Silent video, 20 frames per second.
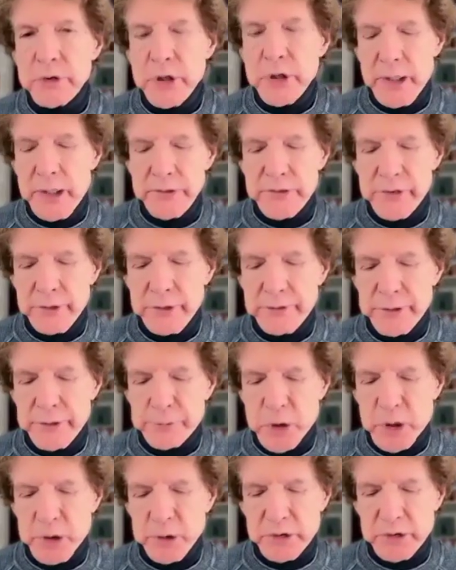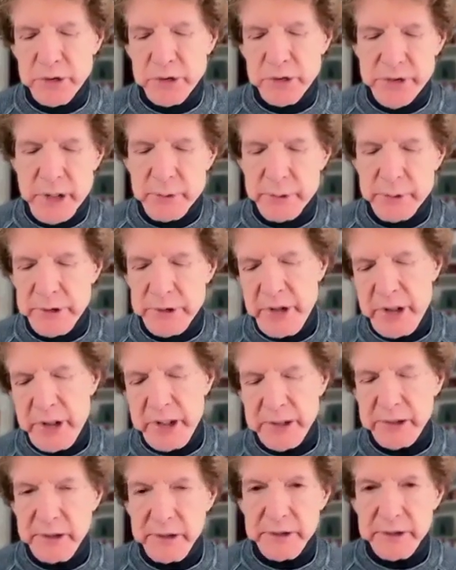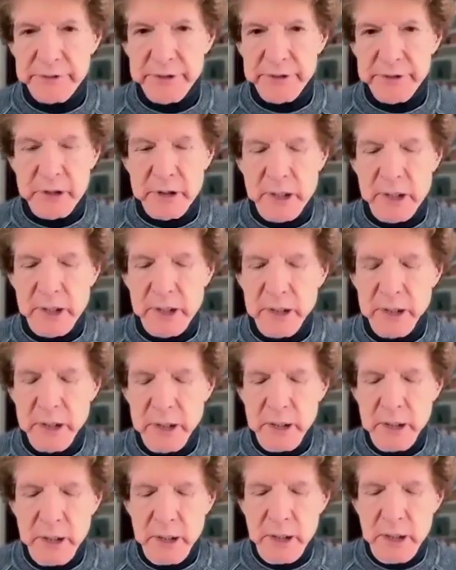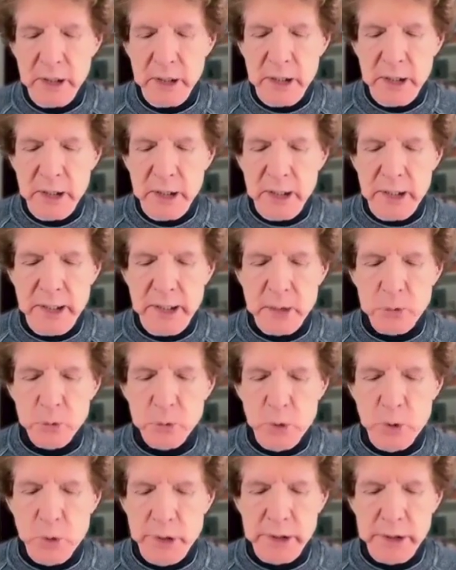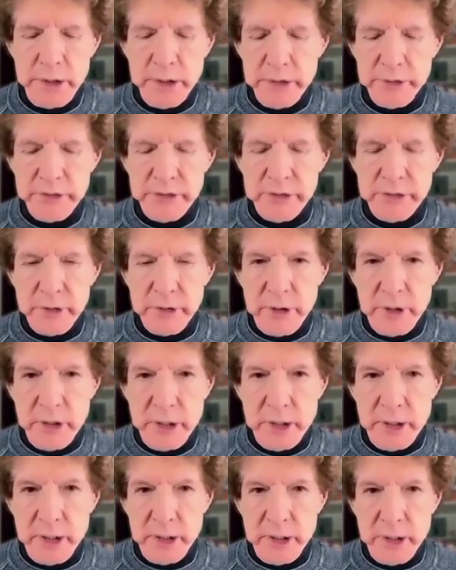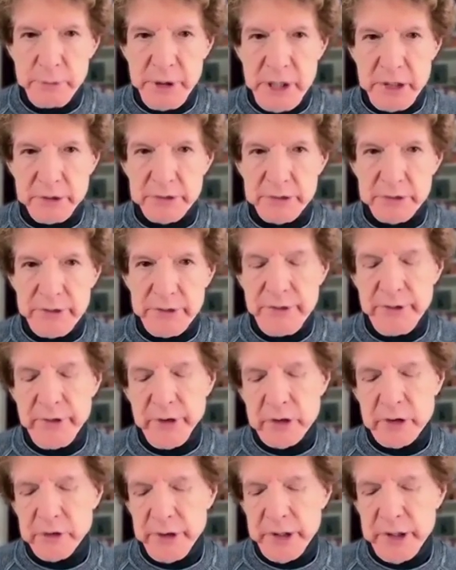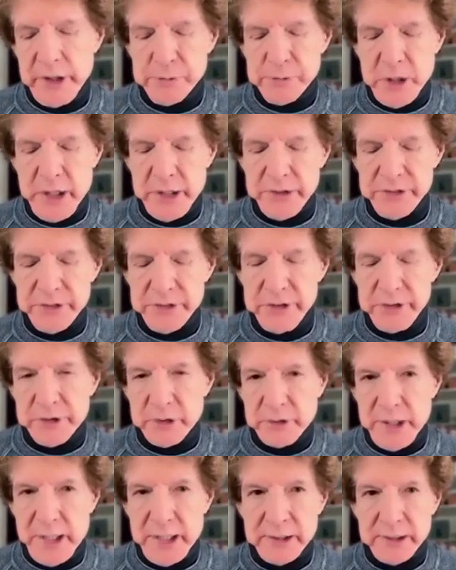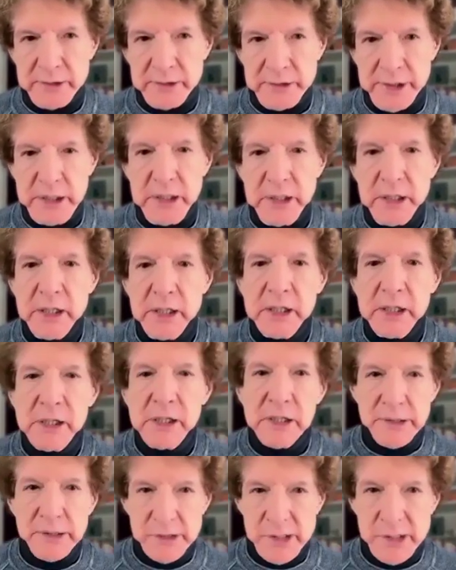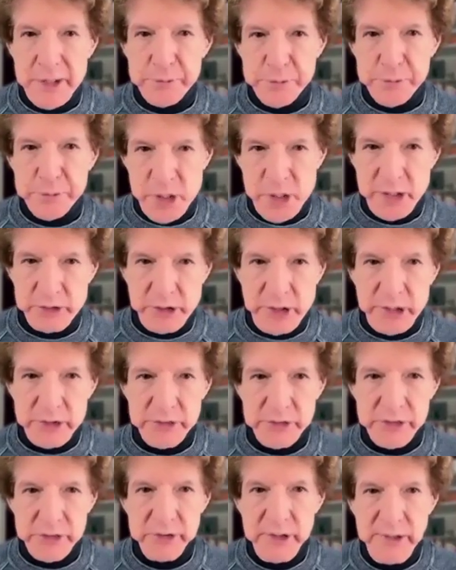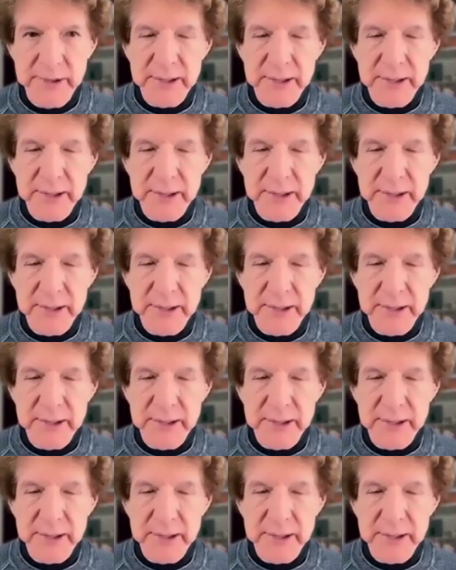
kinds of approaches that we take in the living art. And one is about the creative process directly in art projects.